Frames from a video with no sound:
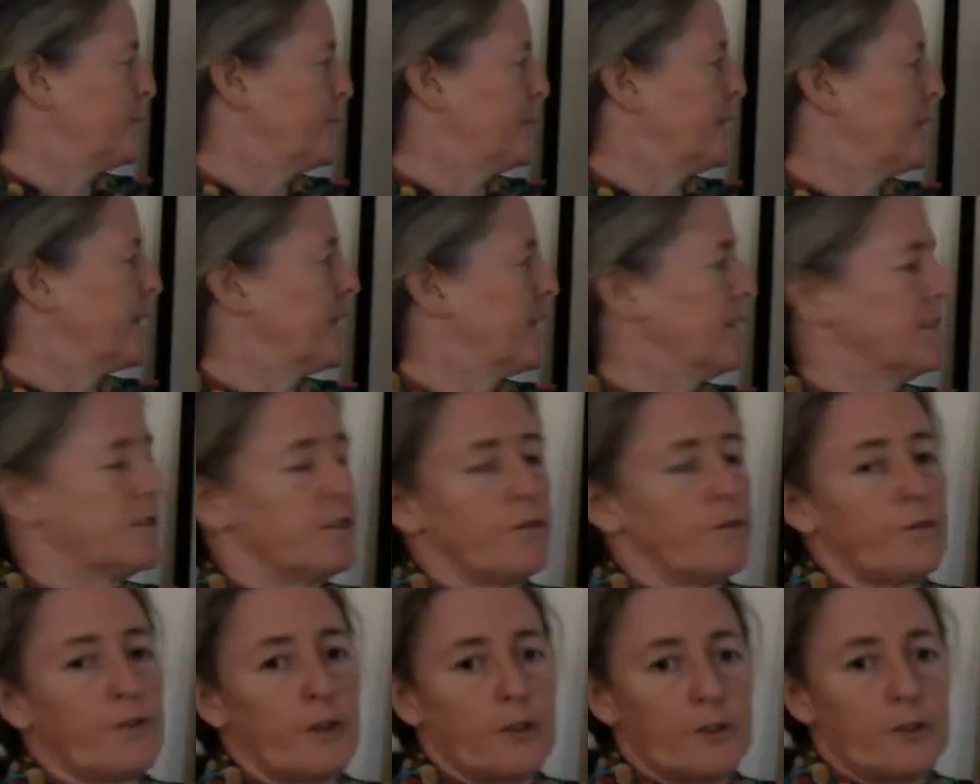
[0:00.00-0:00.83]
because the
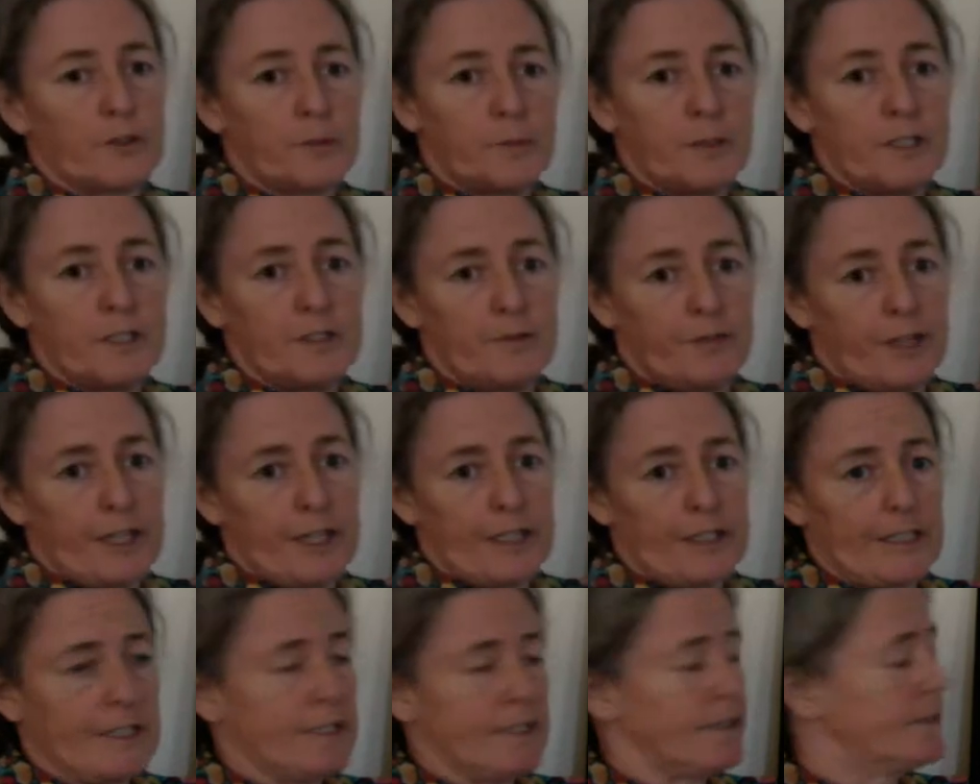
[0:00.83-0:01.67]
flow speed
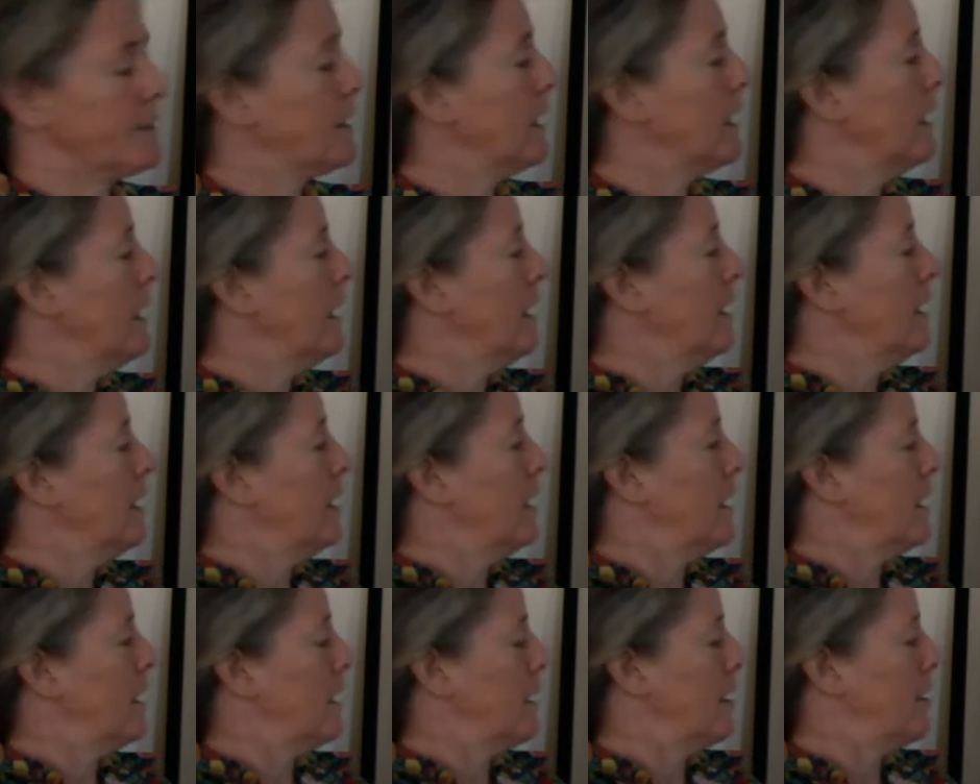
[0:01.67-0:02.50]
varies
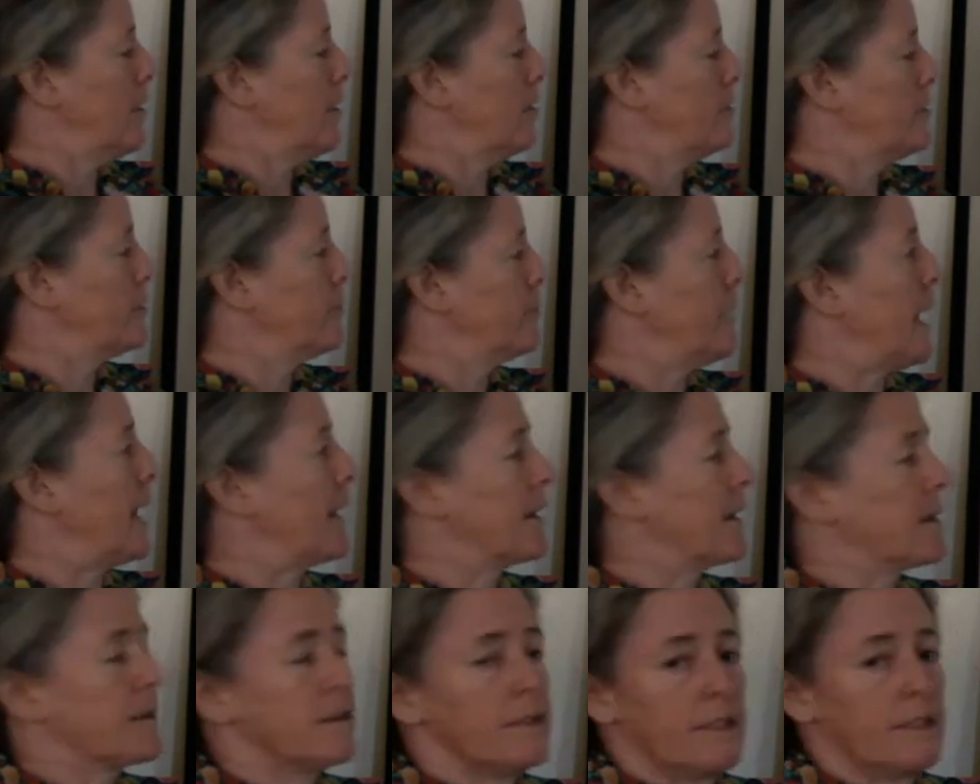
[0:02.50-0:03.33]
uh,
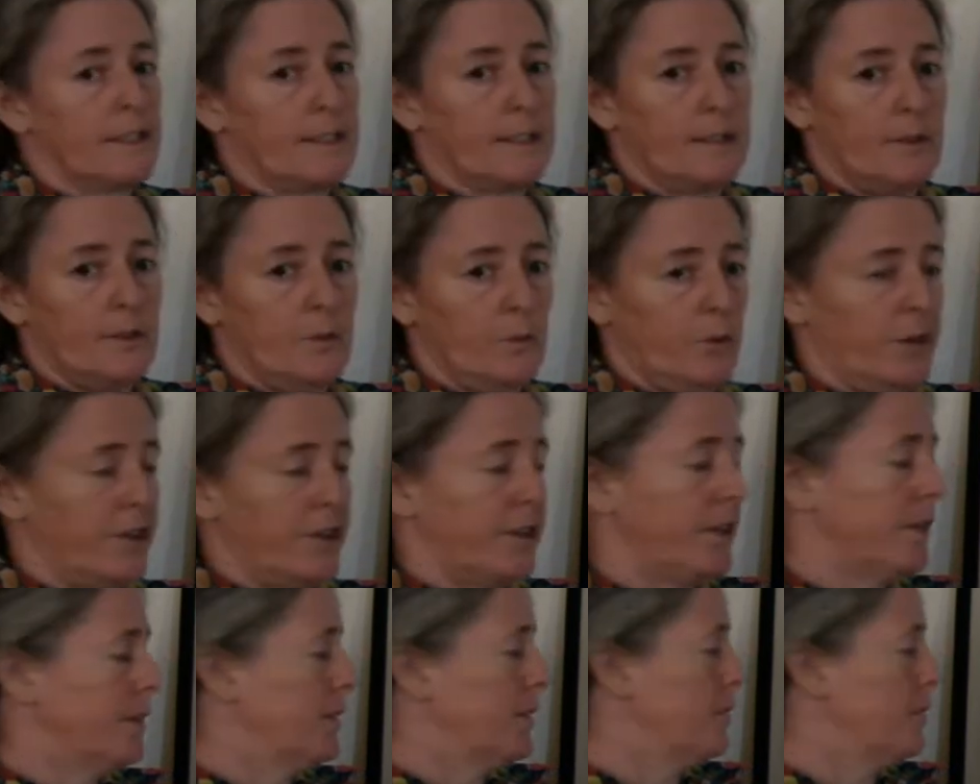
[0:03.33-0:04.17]
dramatically within the